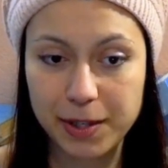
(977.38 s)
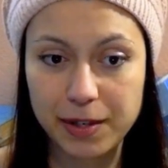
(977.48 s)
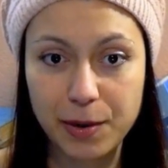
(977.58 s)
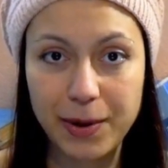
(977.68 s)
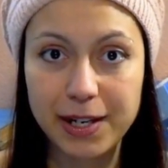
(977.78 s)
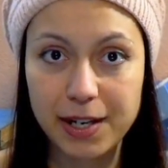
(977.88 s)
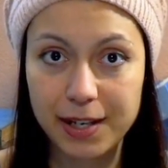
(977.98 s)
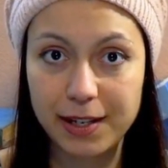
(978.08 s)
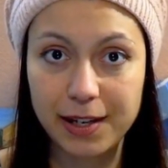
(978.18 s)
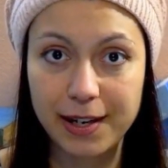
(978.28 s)
in
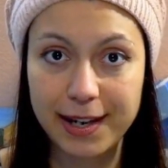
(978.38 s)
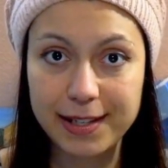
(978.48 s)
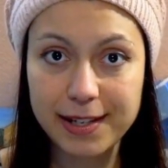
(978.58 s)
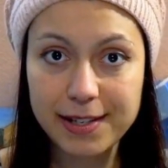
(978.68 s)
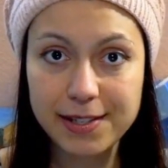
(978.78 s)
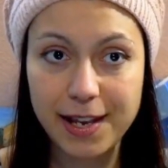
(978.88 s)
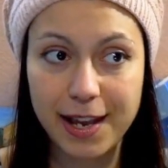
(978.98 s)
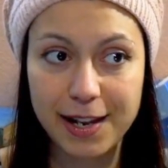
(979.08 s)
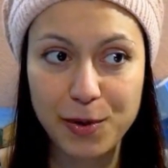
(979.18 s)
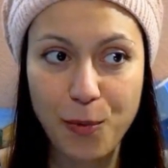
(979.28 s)
Awakening Ignited,
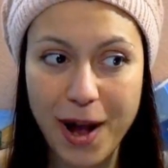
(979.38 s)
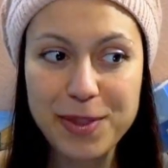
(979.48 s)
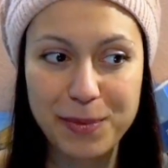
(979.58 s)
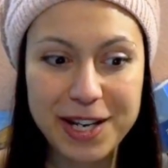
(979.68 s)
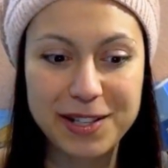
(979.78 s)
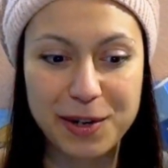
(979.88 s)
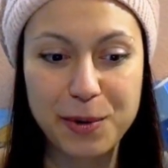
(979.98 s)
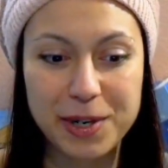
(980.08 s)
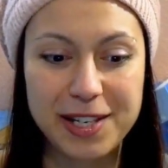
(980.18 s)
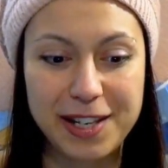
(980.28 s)
and one reader
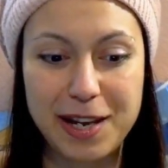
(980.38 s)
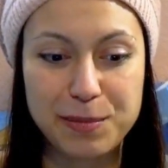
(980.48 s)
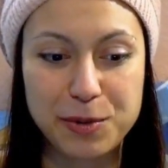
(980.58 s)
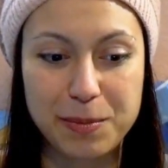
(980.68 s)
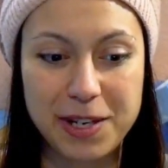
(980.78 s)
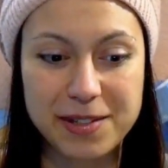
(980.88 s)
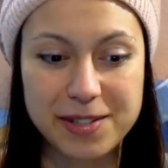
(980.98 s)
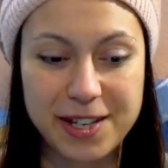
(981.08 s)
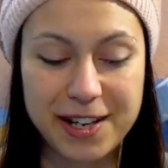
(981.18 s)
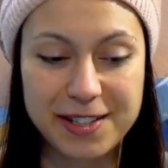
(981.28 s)
already came to me and
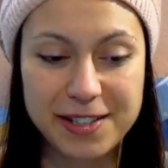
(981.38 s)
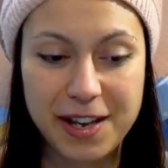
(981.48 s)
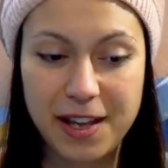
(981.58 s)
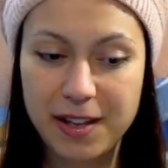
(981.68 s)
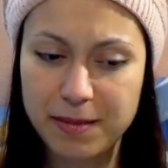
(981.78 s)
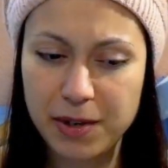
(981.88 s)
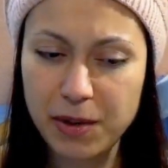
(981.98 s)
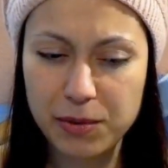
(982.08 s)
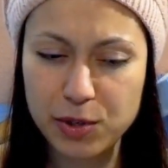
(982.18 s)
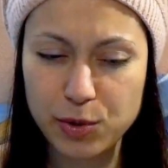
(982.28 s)
said,
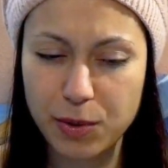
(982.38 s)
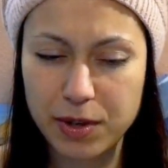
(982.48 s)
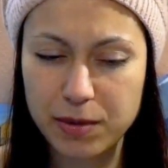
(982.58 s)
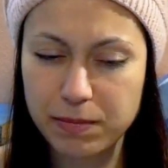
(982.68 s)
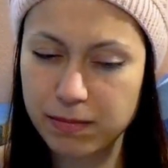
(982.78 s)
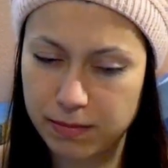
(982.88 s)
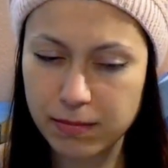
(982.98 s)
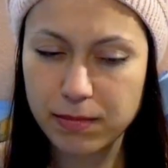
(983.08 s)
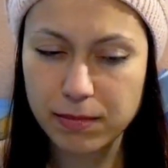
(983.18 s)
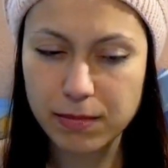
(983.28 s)
this story
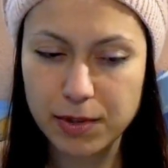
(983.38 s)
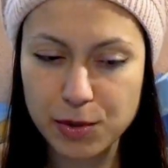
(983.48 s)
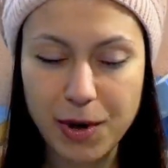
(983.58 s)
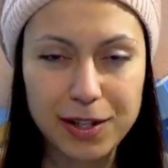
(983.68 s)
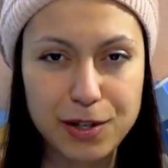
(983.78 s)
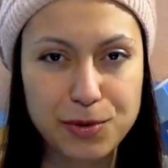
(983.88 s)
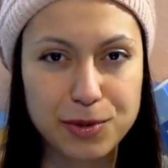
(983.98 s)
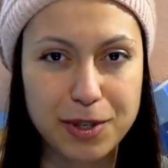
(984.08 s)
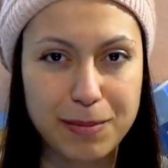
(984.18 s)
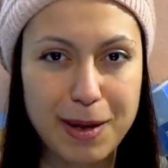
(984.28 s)
is quite
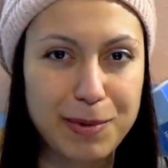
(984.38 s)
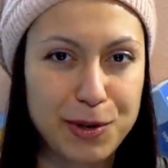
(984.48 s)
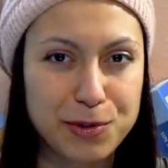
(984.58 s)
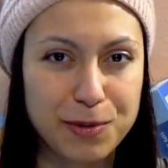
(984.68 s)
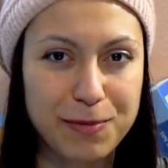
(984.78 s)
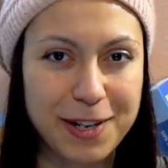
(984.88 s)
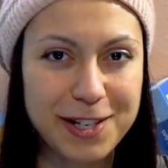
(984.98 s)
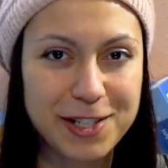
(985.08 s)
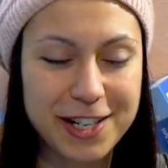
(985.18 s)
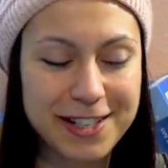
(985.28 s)
interesting, maybe you should
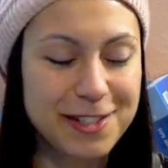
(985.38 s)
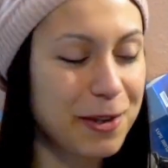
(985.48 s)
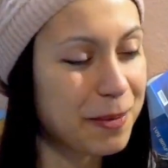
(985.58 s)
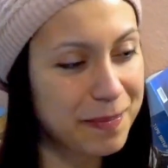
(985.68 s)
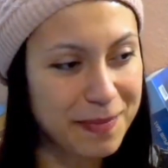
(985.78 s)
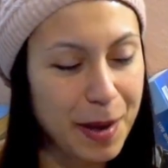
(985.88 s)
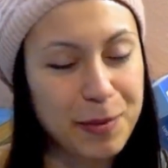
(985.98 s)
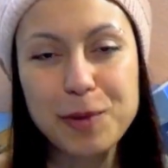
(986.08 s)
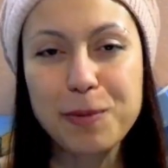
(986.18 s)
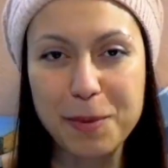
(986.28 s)
finish it. So
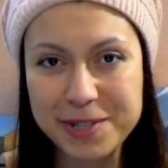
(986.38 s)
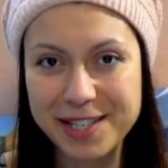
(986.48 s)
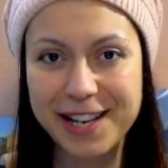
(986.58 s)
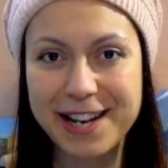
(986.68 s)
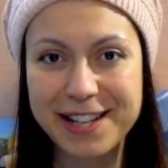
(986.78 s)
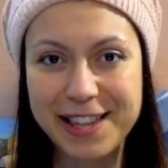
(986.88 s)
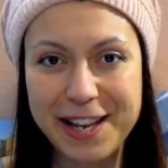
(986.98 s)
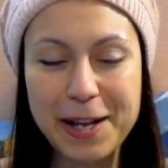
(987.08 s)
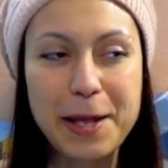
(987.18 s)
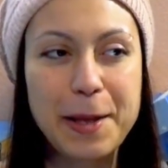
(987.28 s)
I'm not promising
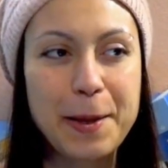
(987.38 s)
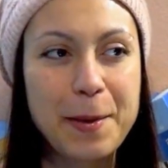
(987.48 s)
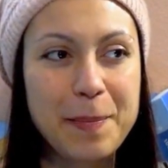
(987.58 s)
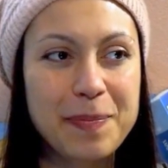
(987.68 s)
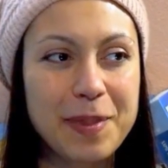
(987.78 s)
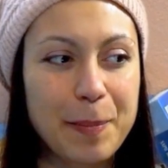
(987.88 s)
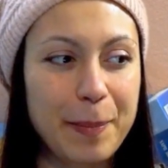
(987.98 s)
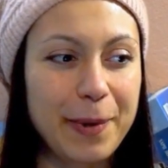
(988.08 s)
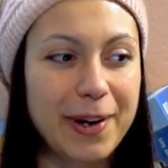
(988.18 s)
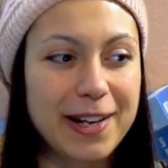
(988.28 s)
anything,
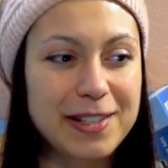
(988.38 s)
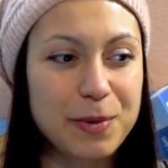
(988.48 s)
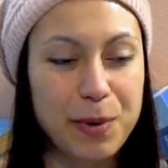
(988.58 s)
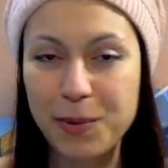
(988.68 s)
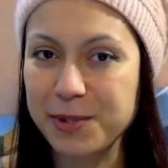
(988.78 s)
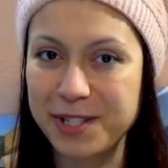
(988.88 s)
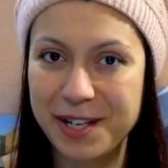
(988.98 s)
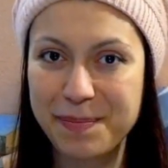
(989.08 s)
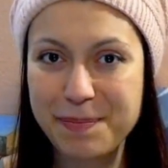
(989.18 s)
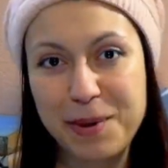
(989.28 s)
but we will
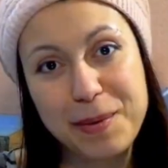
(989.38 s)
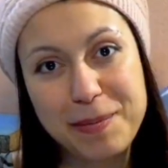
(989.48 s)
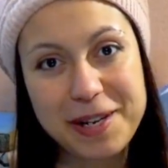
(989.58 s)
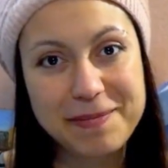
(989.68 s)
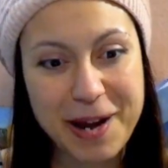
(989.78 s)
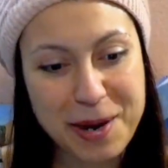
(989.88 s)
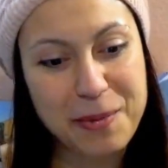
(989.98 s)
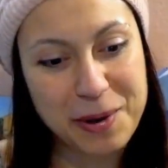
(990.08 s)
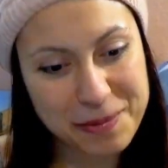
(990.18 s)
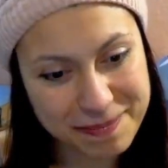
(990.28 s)
see. Probably I
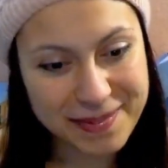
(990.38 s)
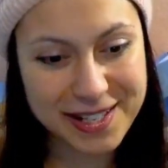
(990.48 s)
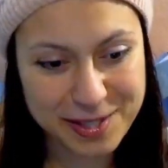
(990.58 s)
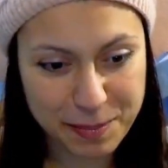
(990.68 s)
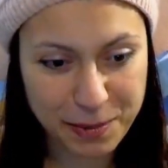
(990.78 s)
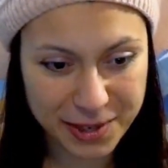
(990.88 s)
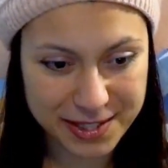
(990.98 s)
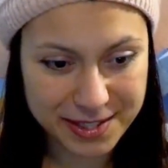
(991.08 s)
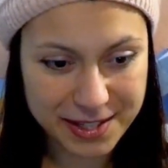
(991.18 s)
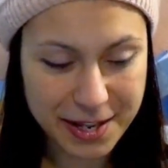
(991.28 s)
will at some
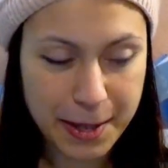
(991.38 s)
point.